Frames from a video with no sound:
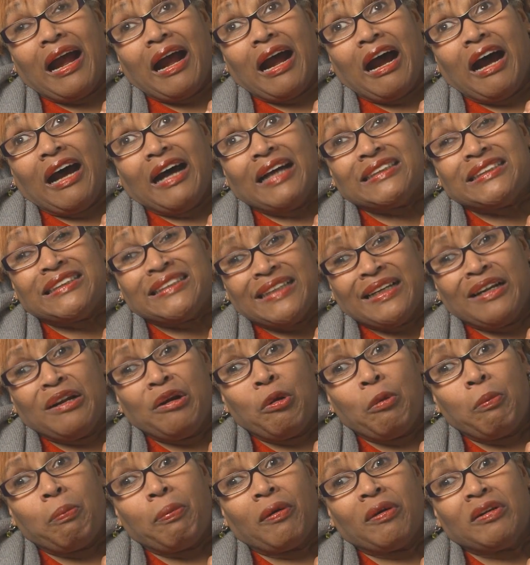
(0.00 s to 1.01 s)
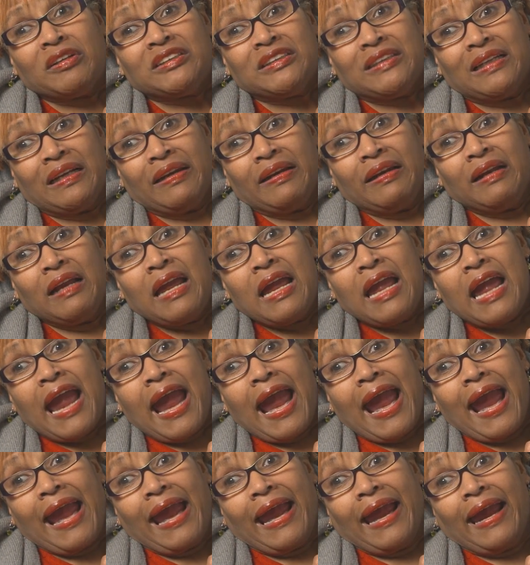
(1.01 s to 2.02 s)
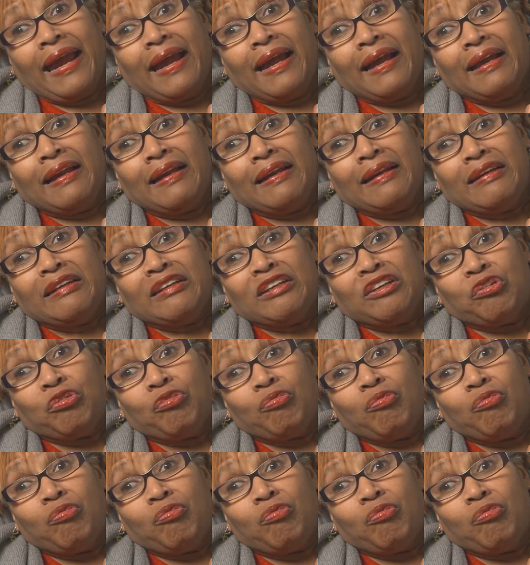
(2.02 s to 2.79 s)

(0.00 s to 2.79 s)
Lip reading: a single person and